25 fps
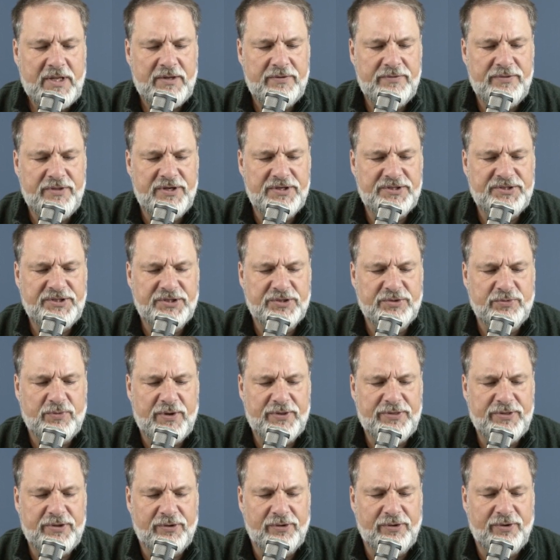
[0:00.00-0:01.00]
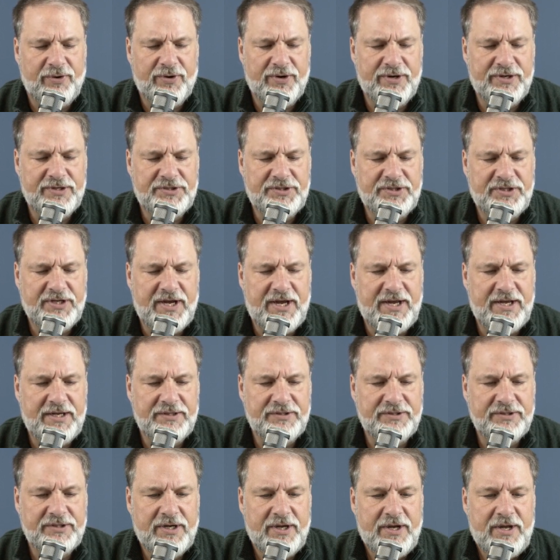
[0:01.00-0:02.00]
This is what the Lord
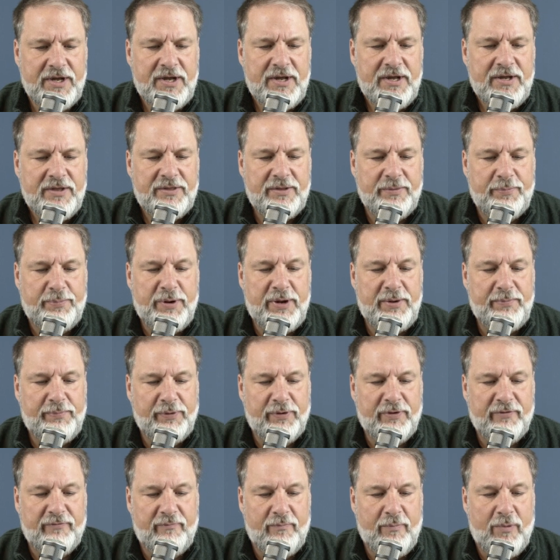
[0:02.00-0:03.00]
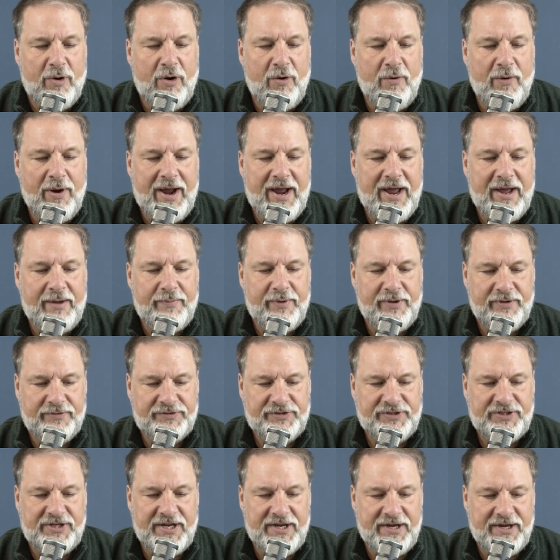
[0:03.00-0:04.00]
says. The people of Moab have
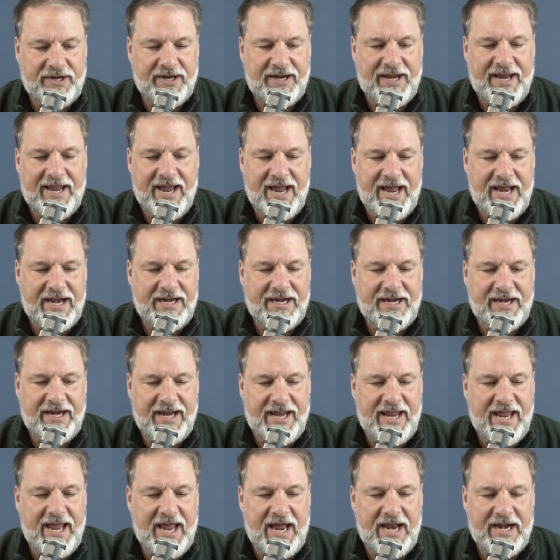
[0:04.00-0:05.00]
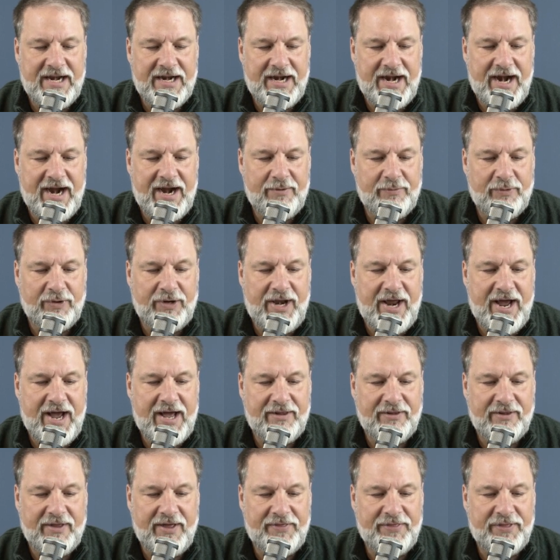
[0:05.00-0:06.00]
sinned again and again, and I will
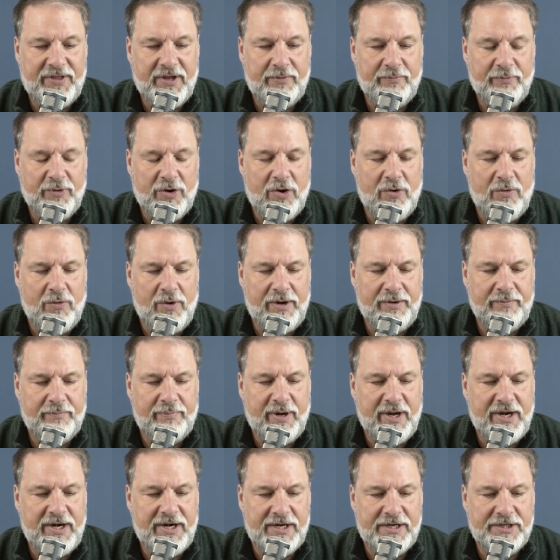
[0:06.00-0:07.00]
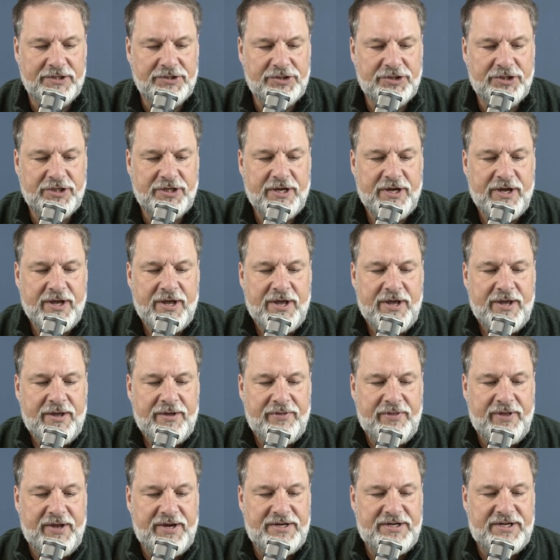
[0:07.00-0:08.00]
not let them go unpunished.
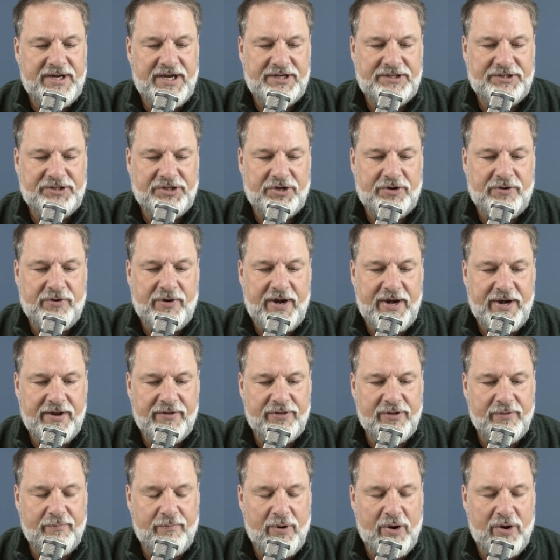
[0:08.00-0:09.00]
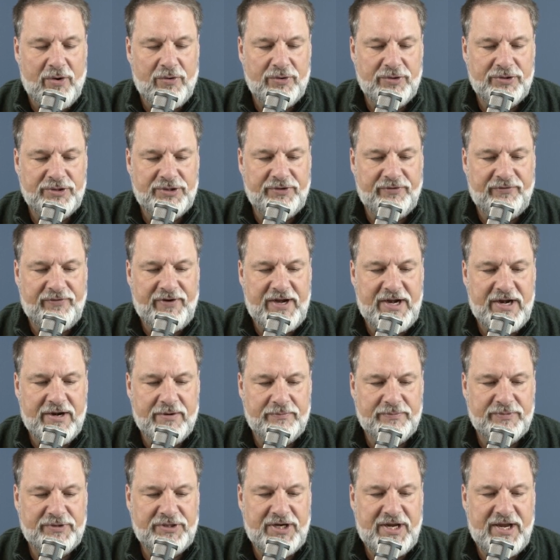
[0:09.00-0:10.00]
They desecrated the bones of
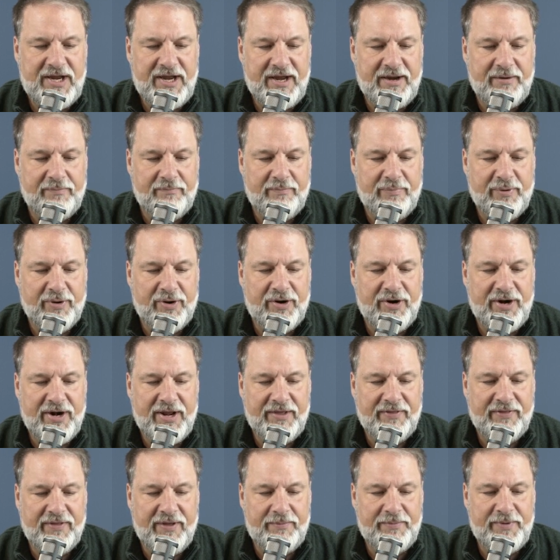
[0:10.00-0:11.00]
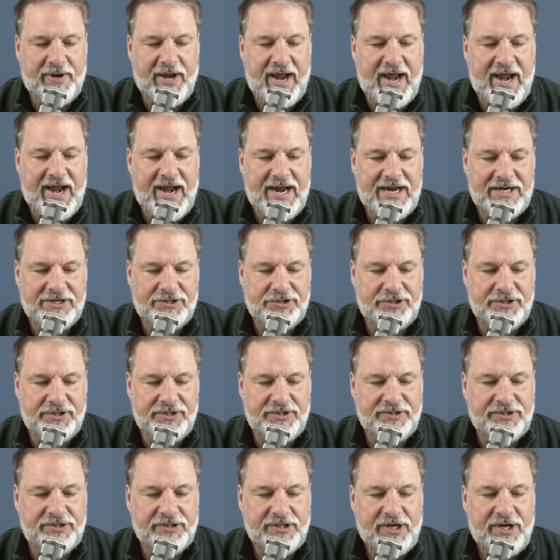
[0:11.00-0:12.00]
Edom's king, burning them to
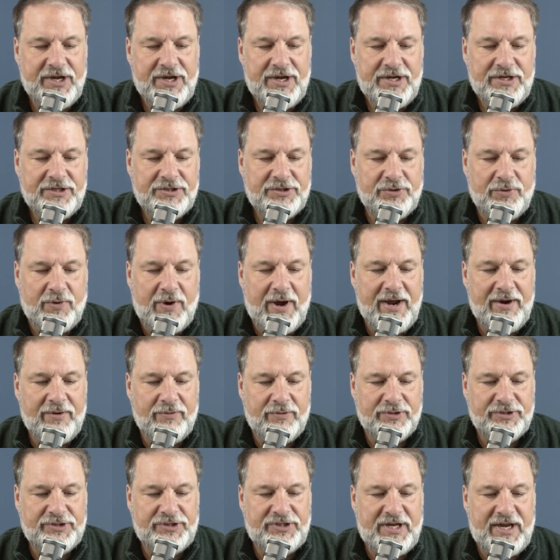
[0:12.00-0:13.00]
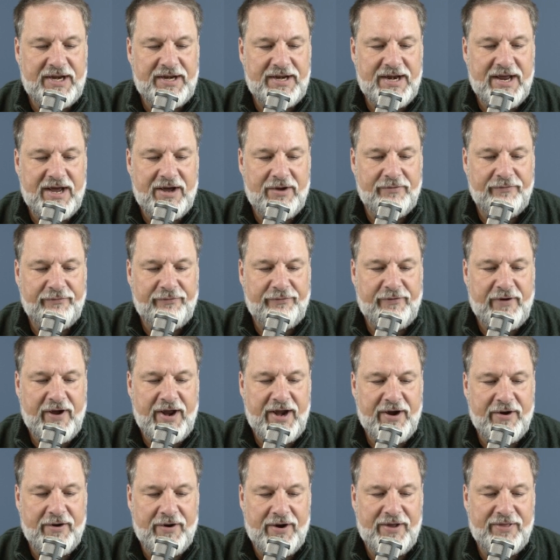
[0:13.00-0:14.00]
ashes. So I will send down
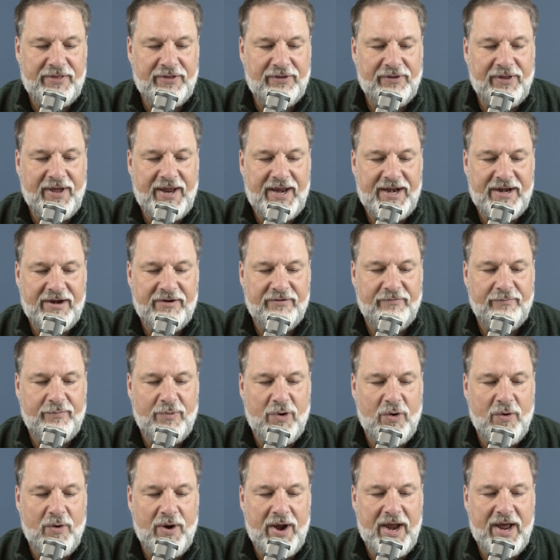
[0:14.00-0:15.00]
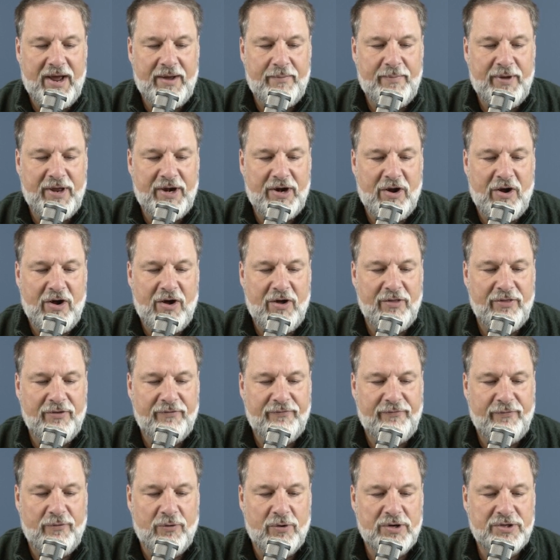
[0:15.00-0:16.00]
fire on the land of Moab, and all the
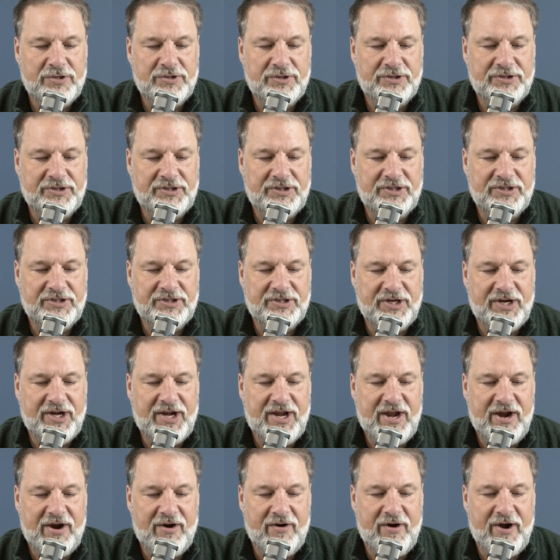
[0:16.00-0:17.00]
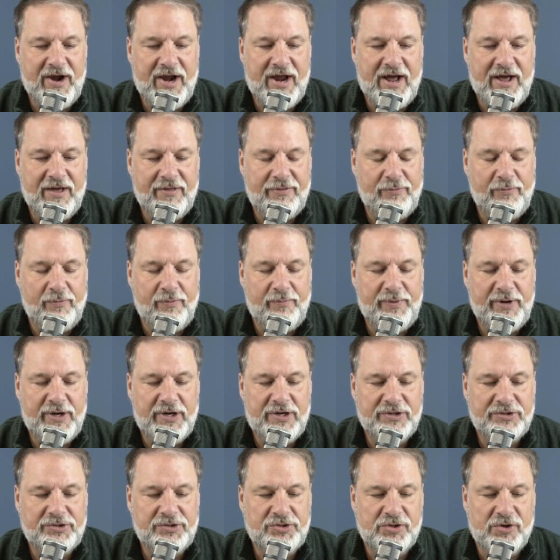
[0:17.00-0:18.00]
fortresses in Kerioth will be
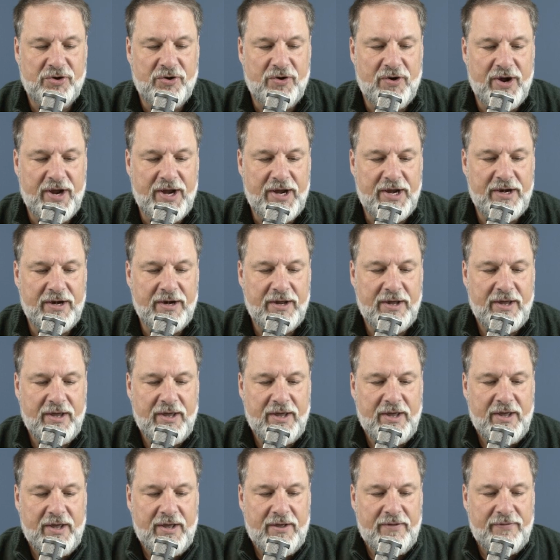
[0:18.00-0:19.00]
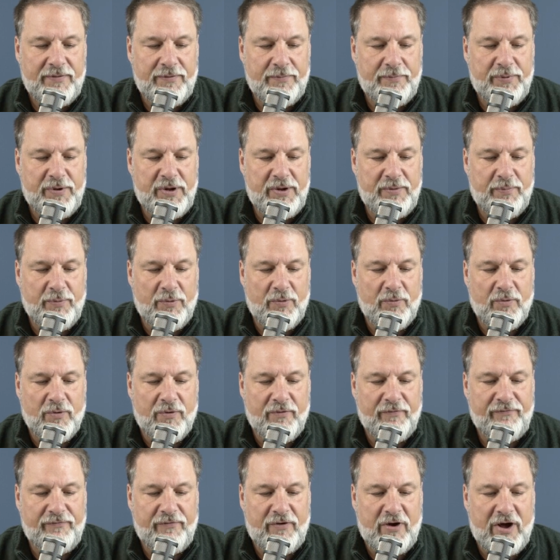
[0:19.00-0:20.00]
destroyed. The people
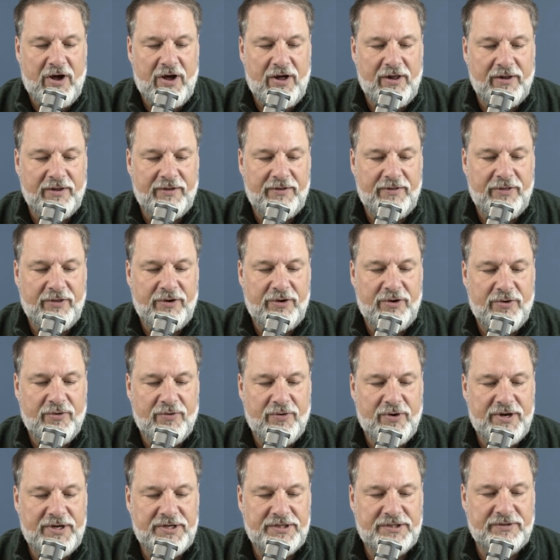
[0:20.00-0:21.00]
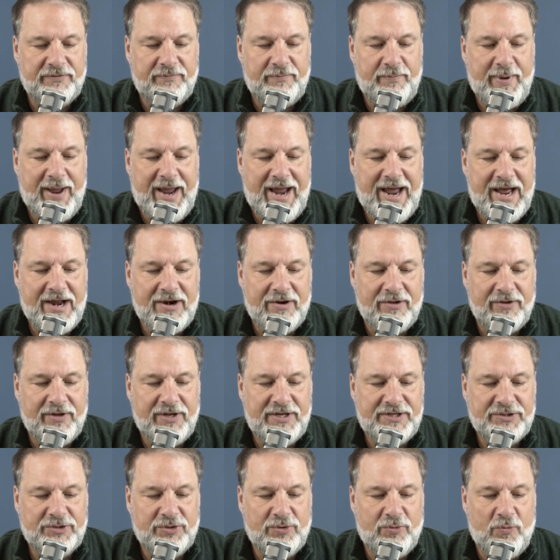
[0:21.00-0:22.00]
will fall in the noise of battle
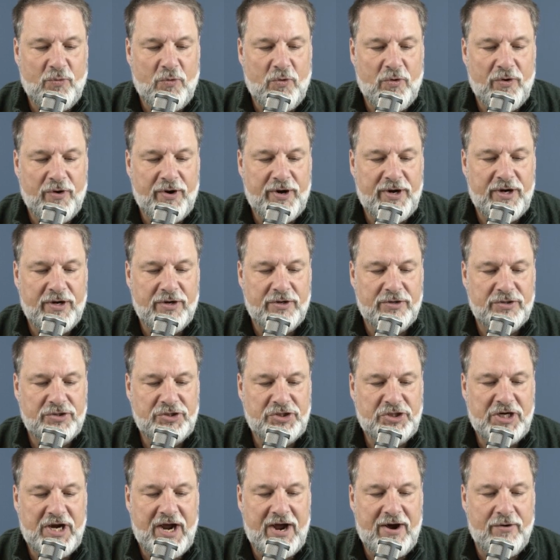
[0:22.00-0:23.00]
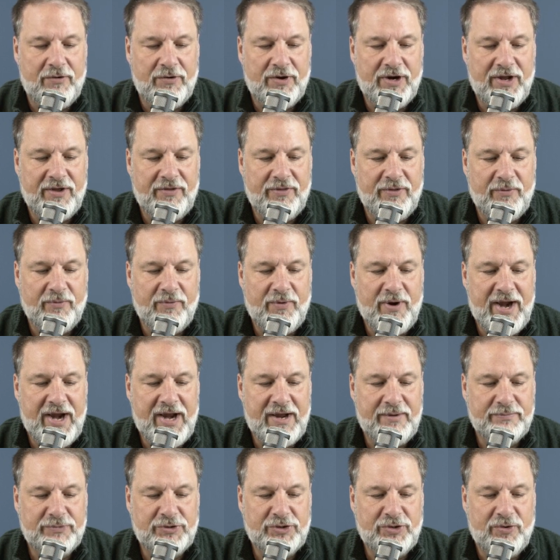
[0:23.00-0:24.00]
as the warriors shout and the
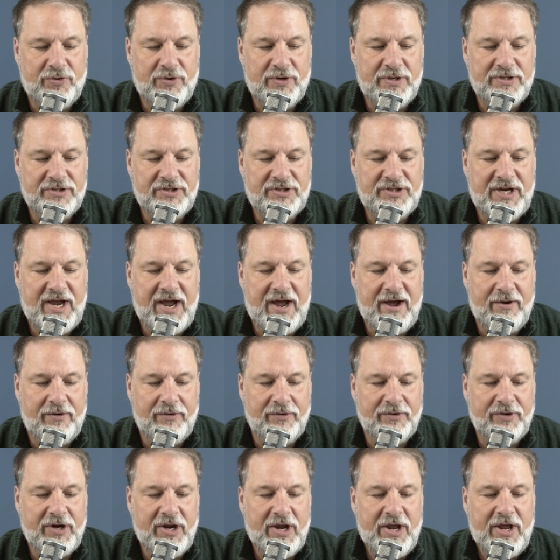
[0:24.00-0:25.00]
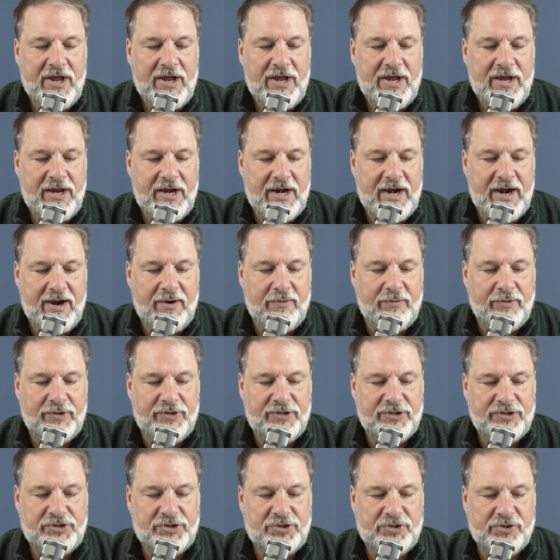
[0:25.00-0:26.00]
ram's horn sound, and I will
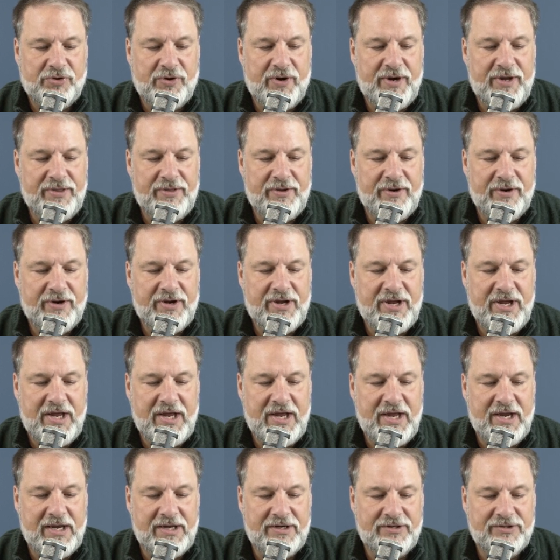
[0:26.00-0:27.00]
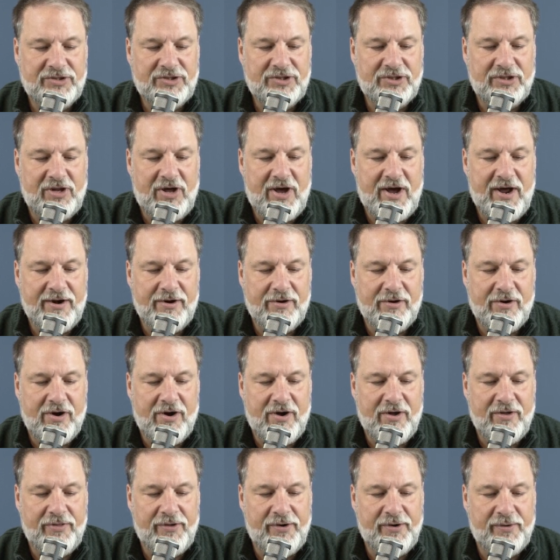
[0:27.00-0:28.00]
destroy their king and slaughter
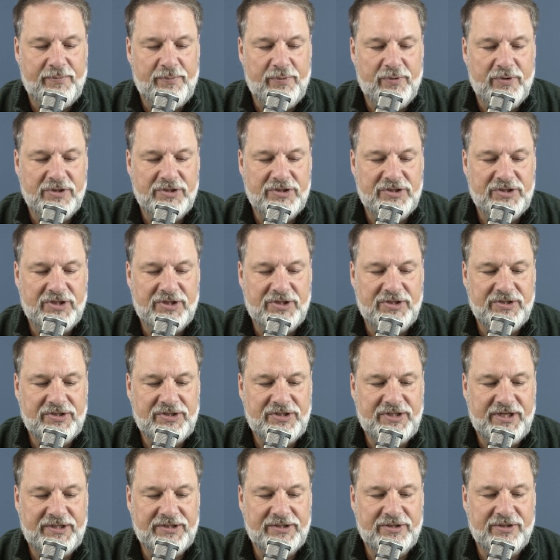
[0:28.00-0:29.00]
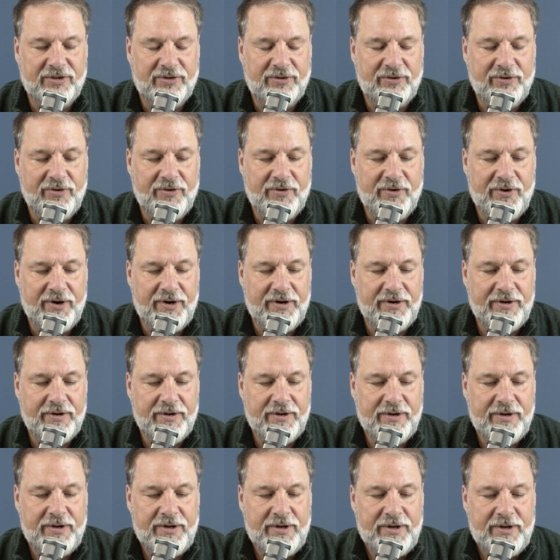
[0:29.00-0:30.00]
all their princes, says the Lord.
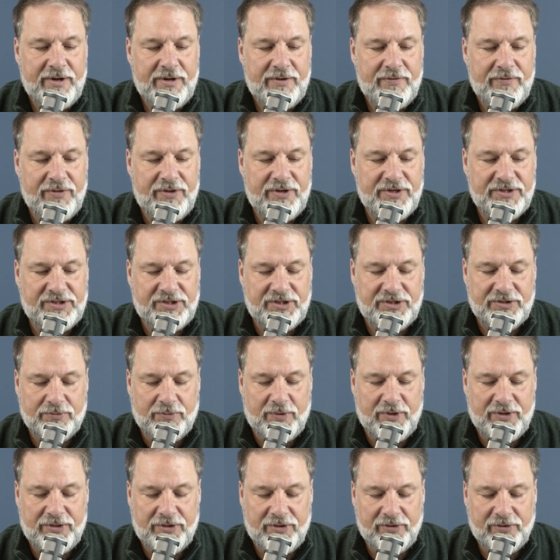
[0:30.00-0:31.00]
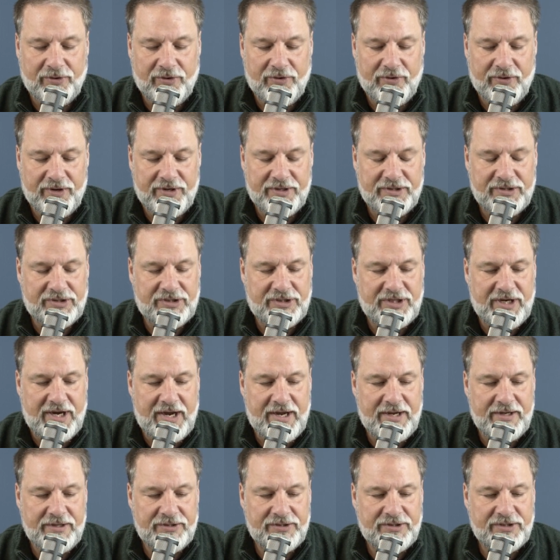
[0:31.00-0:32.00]
This is what the Lord
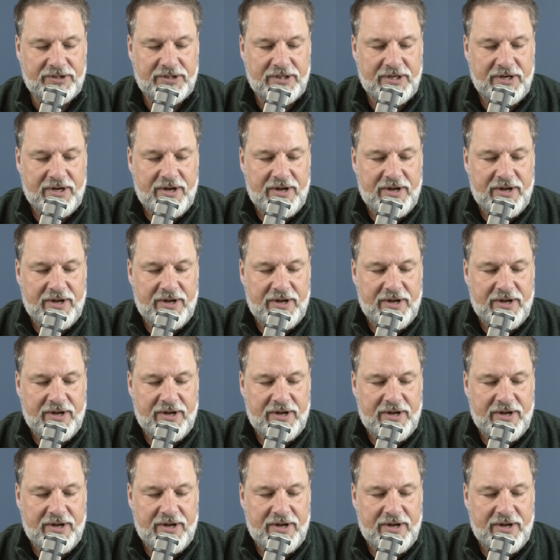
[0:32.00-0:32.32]
says.